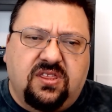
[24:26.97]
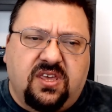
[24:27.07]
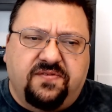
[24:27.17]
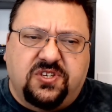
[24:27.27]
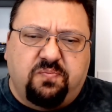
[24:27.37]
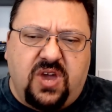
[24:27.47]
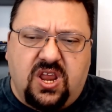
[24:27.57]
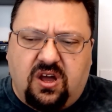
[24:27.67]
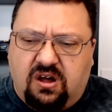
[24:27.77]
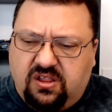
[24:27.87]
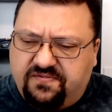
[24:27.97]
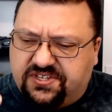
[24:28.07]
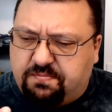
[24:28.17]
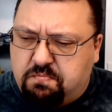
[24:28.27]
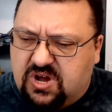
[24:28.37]
They've spent all of
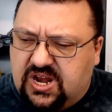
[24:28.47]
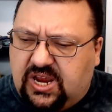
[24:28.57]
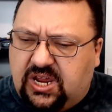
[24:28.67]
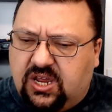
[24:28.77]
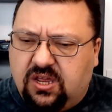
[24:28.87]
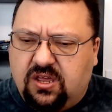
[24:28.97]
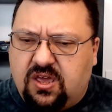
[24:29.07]
this money